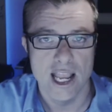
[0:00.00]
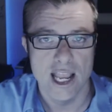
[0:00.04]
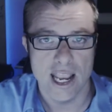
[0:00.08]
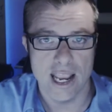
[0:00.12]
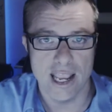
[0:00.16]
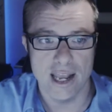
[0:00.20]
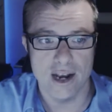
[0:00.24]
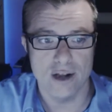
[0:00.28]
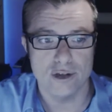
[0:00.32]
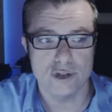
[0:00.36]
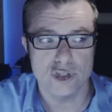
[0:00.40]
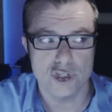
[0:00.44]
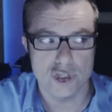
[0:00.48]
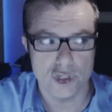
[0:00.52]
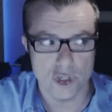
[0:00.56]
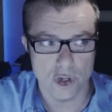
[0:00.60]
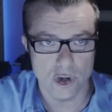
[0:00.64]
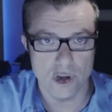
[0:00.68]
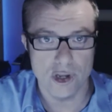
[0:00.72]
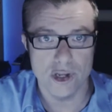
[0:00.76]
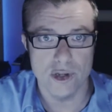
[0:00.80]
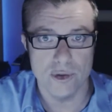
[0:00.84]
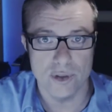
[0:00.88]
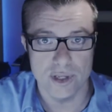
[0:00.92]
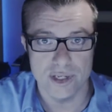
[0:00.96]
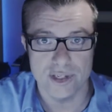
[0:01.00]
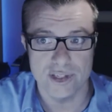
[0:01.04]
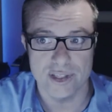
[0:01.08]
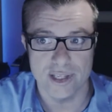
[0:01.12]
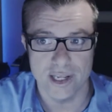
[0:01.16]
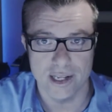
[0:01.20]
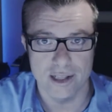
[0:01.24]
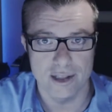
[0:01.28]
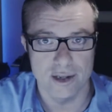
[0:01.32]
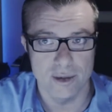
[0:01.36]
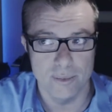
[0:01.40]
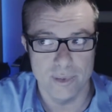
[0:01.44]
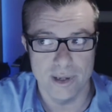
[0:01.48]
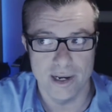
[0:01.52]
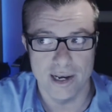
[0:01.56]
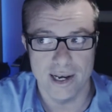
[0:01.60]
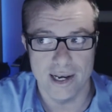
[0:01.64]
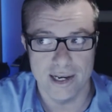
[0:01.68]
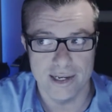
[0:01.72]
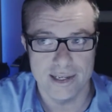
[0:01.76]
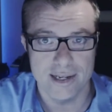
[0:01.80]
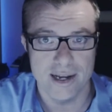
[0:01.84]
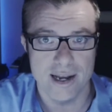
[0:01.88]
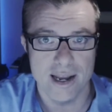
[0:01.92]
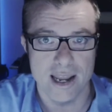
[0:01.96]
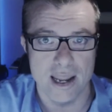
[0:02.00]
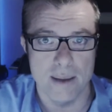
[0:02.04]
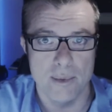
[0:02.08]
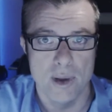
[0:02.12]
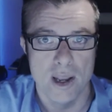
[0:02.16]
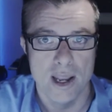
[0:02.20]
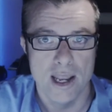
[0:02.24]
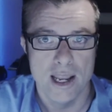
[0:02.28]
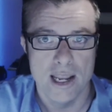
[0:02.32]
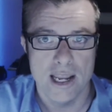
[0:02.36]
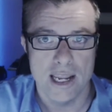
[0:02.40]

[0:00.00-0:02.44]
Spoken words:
and I'll show you this thing a little bit at a time